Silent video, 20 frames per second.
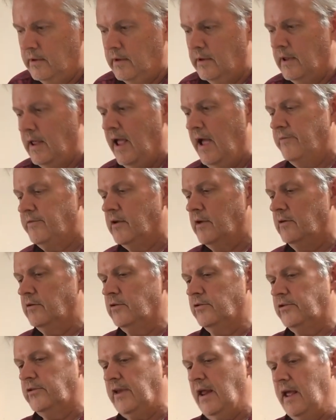you have to
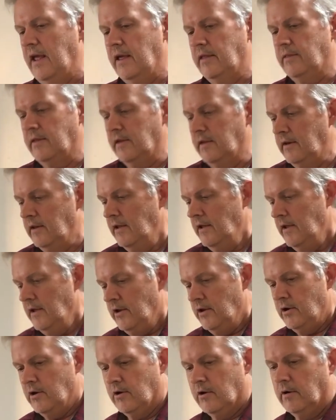understand that
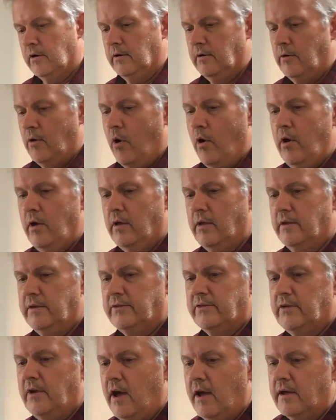your oil is
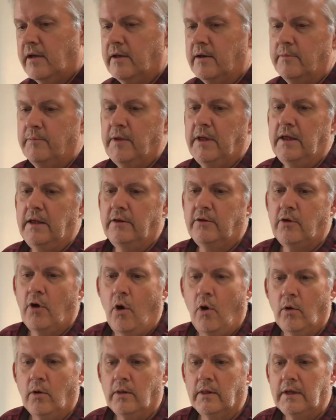not going to be
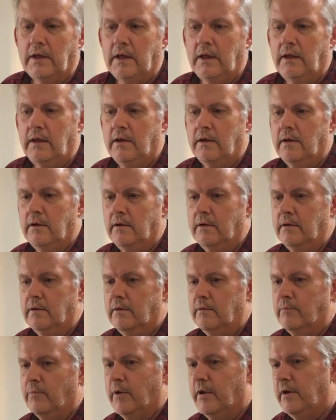totally
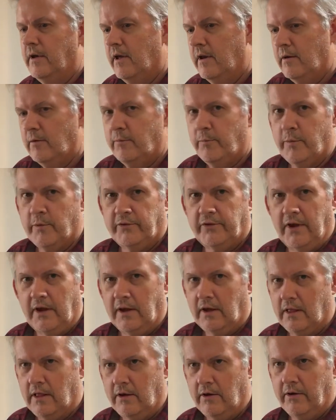100%
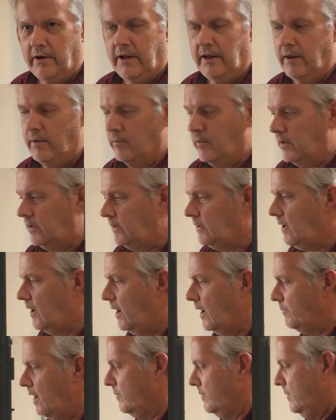clear at any one
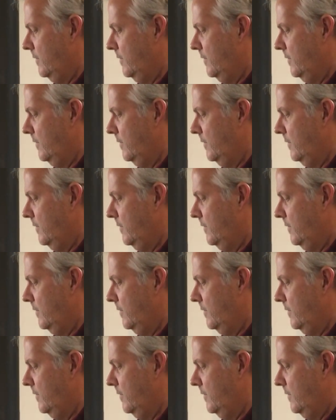time.